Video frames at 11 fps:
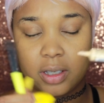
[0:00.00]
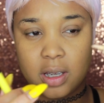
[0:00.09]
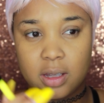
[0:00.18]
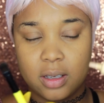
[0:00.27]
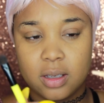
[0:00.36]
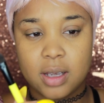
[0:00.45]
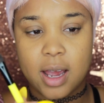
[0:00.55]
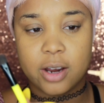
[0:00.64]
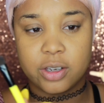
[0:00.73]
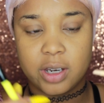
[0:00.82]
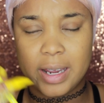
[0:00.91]
And this is
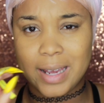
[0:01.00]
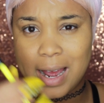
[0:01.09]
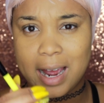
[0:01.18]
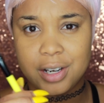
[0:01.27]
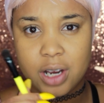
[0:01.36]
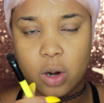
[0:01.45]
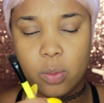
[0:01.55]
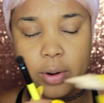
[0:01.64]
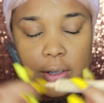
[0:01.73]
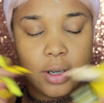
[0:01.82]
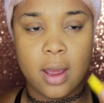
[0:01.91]
actually an eyeshadow
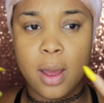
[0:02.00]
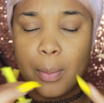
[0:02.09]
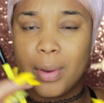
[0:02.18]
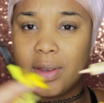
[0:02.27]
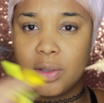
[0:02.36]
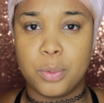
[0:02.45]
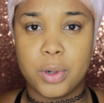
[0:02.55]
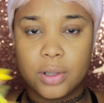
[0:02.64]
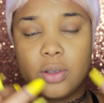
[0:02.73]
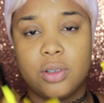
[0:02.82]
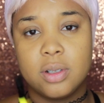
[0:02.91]
brush, but this
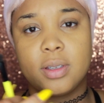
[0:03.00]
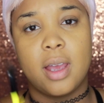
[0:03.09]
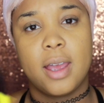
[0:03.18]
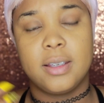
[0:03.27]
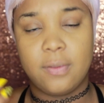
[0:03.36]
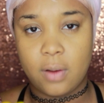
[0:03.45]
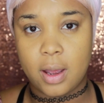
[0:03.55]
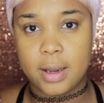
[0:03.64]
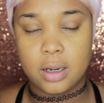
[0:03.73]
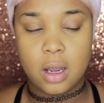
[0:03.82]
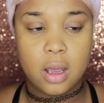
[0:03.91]
works just as
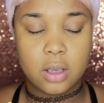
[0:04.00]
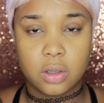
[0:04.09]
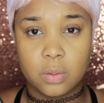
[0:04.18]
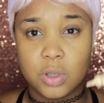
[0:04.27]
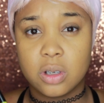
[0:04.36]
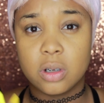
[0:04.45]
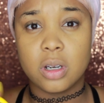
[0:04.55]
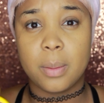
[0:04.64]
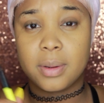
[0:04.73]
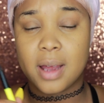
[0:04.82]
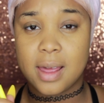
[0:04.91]
fine. So I'm just going to
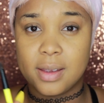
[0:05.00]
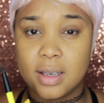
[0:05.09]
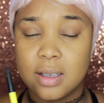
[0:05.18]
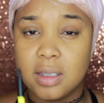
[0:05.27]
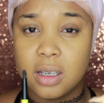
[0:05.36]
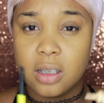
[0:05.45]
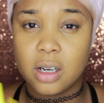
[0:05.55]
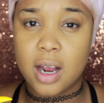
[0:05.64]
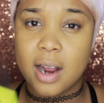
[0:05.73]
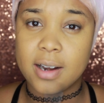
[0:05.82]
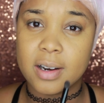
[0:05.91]
apply this
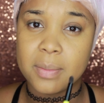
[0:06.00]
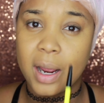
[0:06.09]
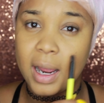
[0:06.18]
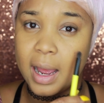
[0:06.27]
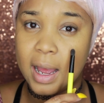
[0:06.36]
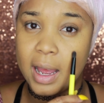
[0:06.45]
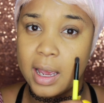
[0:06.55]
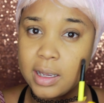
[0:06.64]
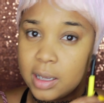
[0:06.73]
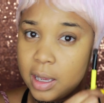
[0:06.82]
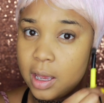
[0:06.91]
concealer under my
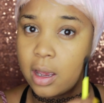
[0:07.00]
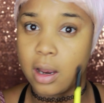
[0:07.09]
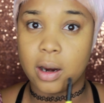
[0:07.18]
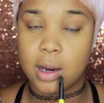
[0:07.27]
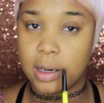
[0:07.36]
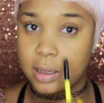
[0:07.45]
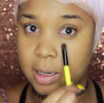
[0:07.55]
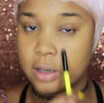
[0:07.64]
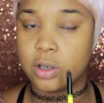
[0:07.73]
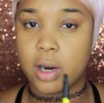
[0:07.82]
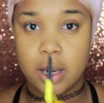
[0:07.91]
eye here and
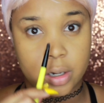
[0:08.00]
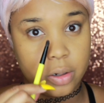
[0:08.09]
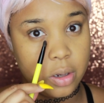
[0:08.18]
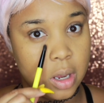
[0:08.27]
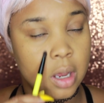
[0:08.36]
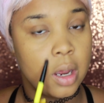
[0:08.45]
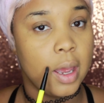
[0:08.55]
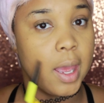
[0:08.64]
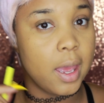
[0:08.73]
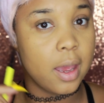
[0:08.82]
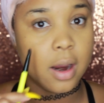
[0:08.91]
like a triangle
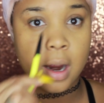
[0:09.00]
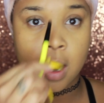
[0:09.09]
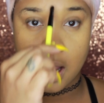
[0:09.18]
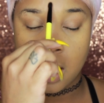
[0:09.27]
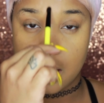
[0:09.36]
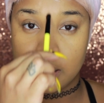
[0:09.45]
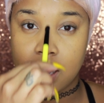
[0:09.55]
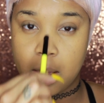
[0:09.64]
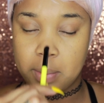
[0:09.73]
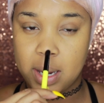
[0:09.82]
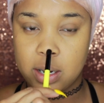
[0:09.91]
here,
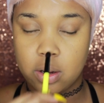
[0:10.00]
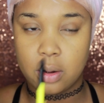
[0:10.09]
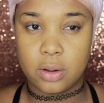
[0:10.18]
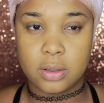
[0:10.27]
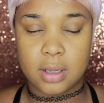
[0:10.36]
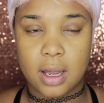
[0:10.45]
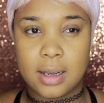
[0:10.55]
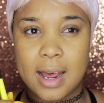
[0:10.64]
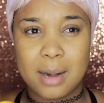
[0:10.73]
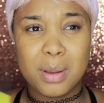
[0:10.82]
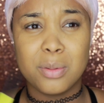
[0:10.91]
down my nose. A
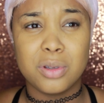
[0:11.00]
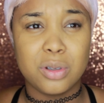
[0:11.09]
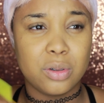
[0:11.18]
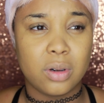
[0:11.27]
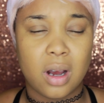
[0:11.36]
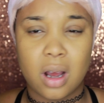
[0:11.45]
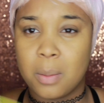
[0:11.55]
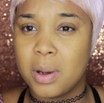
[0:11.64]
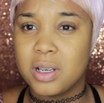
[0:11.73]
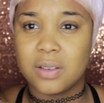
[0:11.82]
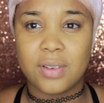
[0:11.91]
lot of people do a
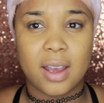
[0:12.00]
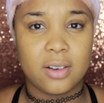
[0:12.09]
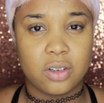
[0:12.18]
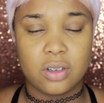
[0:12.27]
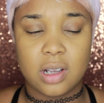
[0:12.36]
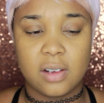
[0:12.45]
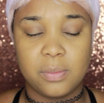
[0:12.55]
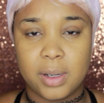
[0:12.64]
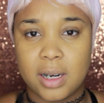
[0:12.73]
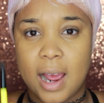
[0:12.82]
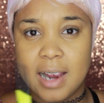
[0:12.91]
bunch of extra stuff,
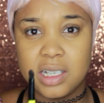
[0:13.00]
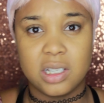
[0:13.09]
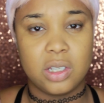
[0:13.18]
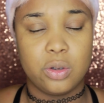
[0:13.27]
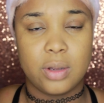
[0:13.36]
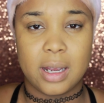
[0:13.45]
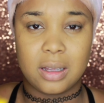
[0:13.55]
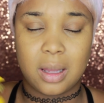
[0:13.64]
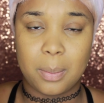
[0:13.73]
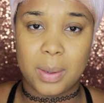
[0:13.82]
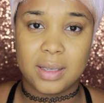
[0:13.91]
but I just do like
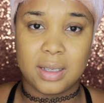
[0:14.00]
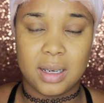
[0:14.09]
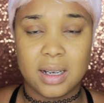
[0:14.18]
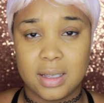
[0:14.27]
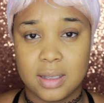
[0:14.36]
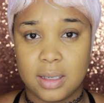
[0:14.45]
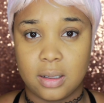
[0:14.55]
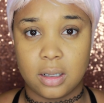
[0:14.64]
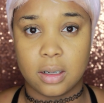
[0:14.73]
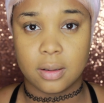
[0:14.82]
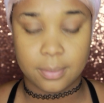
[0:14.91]
the basic
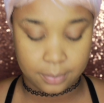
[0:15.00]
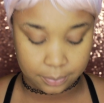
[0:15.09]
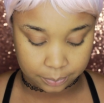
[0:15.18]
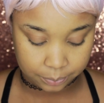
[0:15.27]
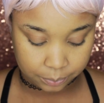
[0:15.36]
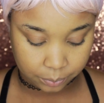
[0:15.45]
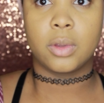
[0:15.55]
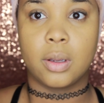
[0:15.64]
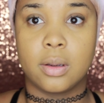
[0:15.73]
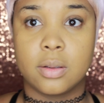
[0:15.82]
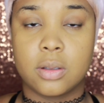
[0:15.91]
concealing.
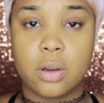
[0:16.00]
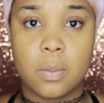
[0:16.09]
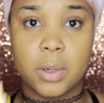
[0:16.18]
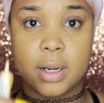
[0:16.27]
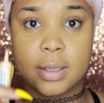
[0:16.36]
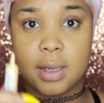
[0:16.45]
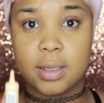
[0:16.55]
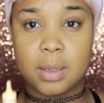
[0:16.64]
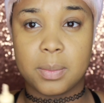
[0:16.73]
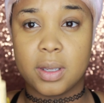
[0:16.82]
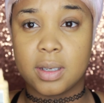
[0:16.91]
So I'm going to take
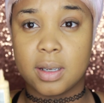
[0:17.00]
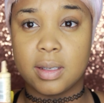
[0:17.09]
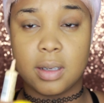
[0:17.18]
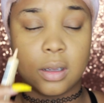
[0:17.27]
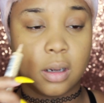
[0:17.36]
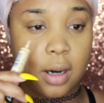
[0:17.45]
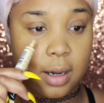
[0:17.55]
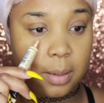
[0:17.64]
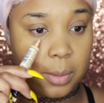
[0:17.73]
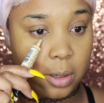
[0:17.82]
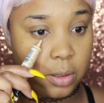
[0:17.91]
some of this concealer and
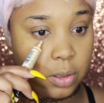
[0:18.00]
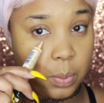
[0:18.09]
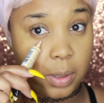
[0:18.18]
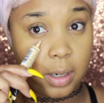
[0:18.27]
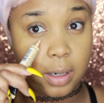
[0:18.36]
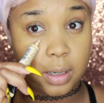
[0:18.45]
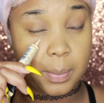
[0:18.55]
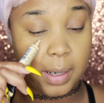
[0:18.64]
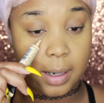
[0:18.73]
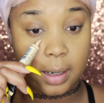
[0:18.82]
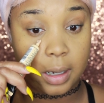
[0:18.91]
I'm going to put it under
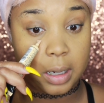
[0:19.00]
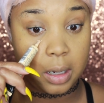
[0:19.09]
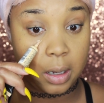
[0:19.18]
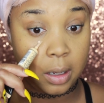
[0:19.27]
my eye.